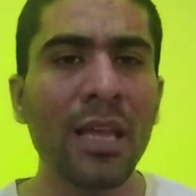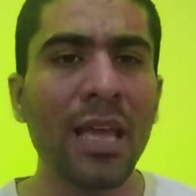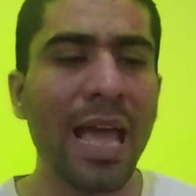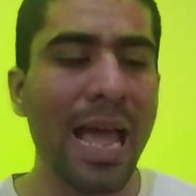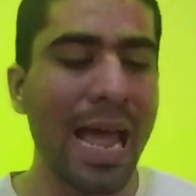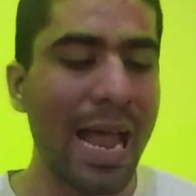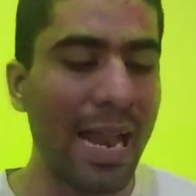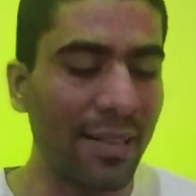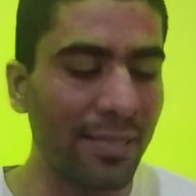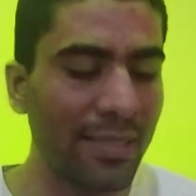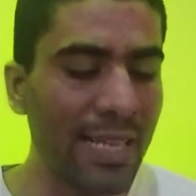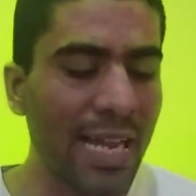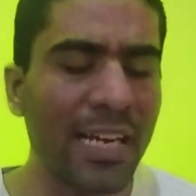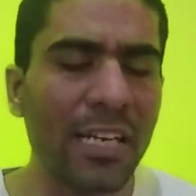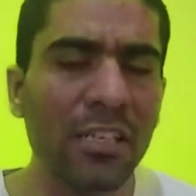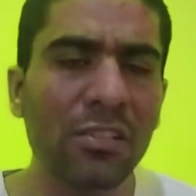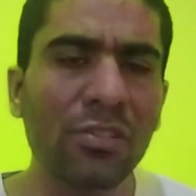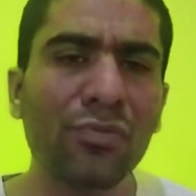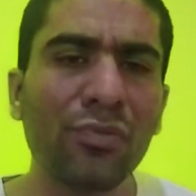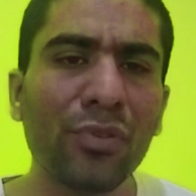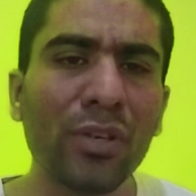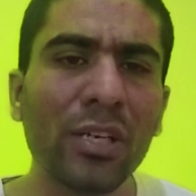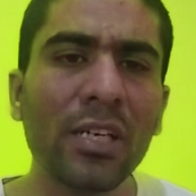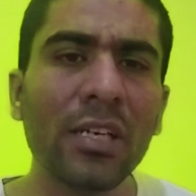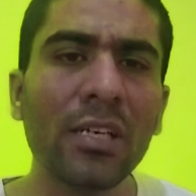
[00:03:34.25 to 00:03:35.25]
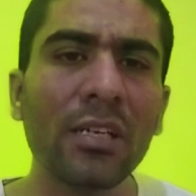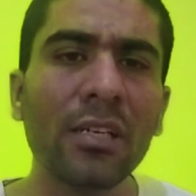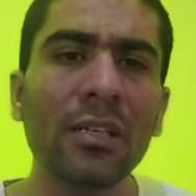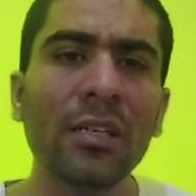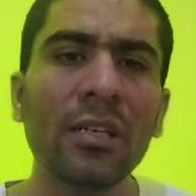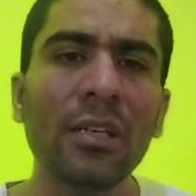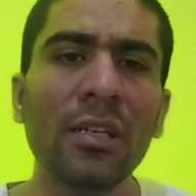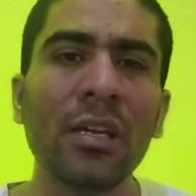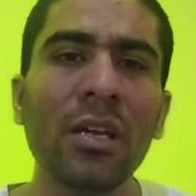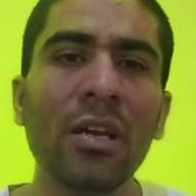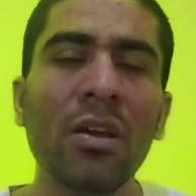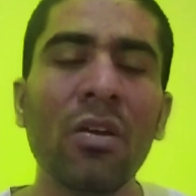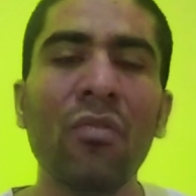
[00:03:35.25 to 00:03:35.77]
And that is where
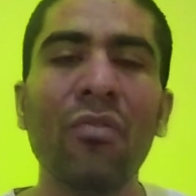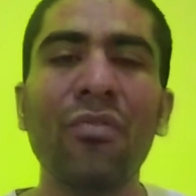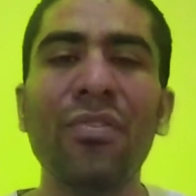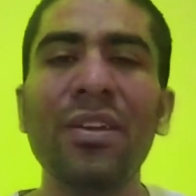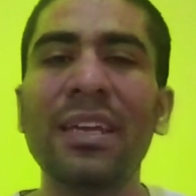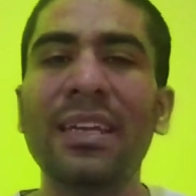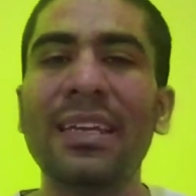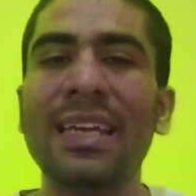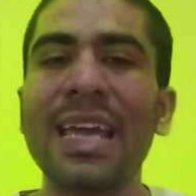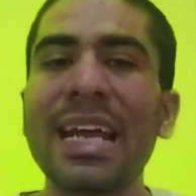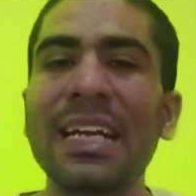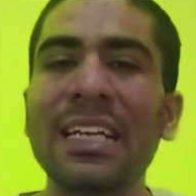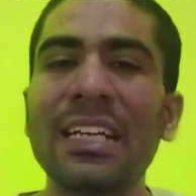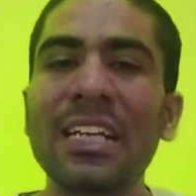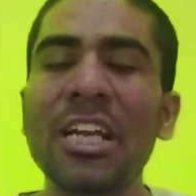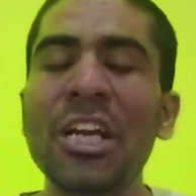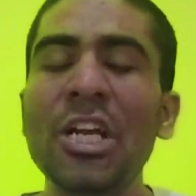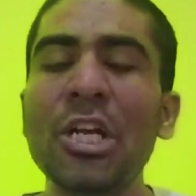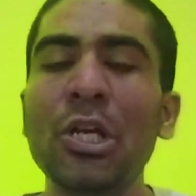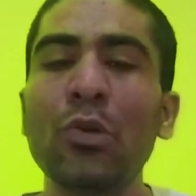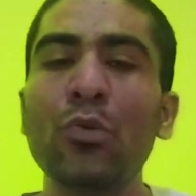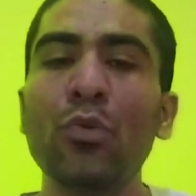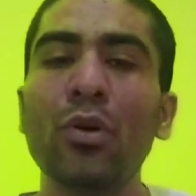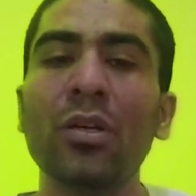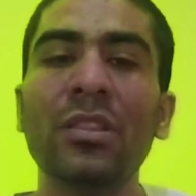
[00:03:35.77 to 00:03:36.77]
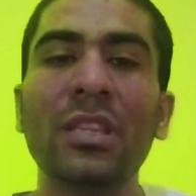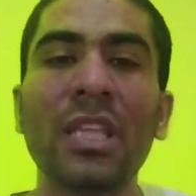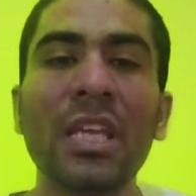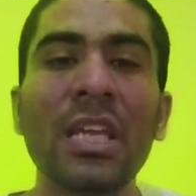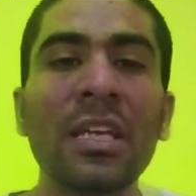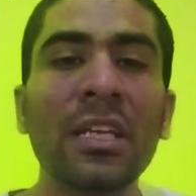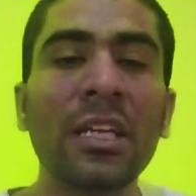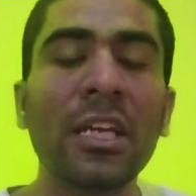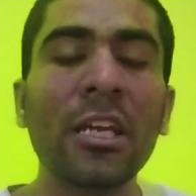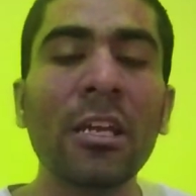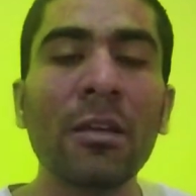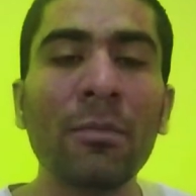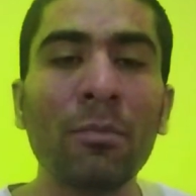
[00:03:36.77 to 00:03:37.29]
we get into a
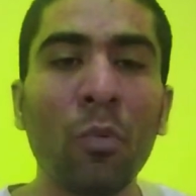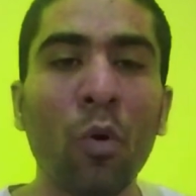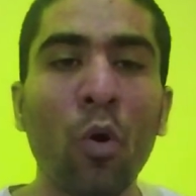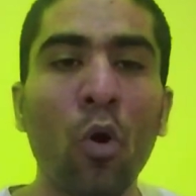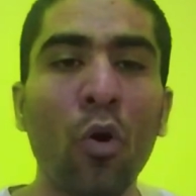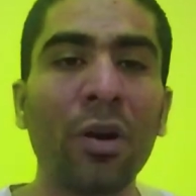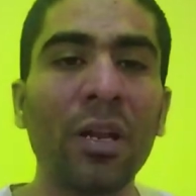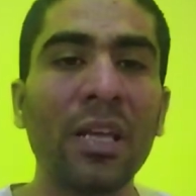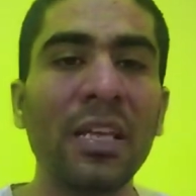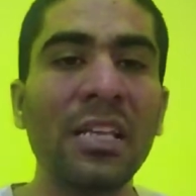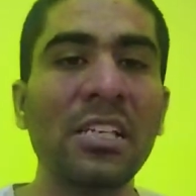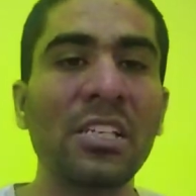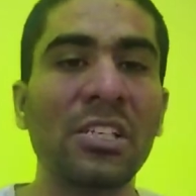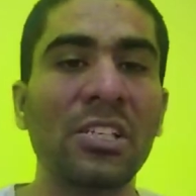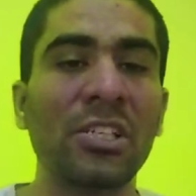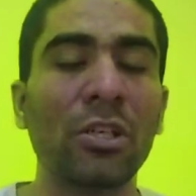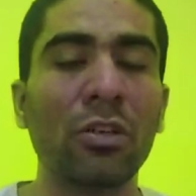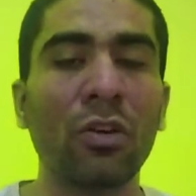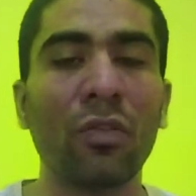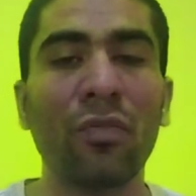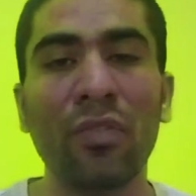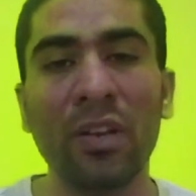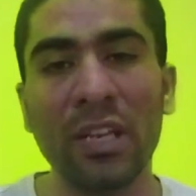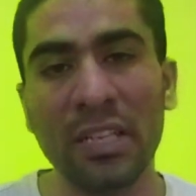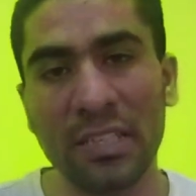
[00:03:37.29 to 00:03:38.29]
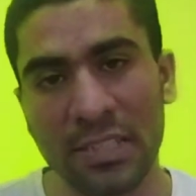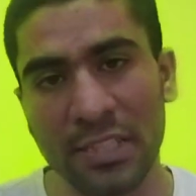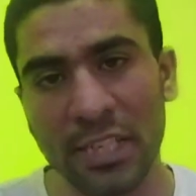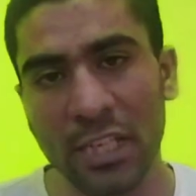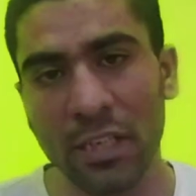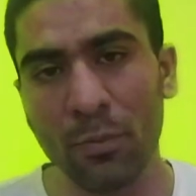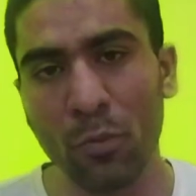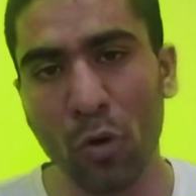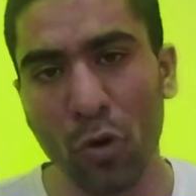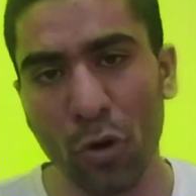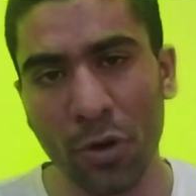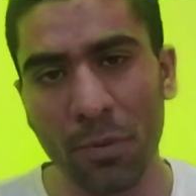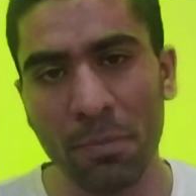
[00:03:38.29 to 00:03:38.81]
thinking mode instead of listening
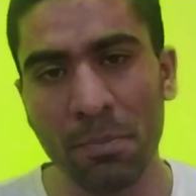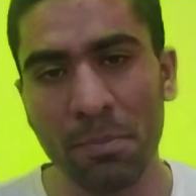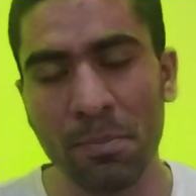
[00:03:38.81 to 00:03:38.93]
mode.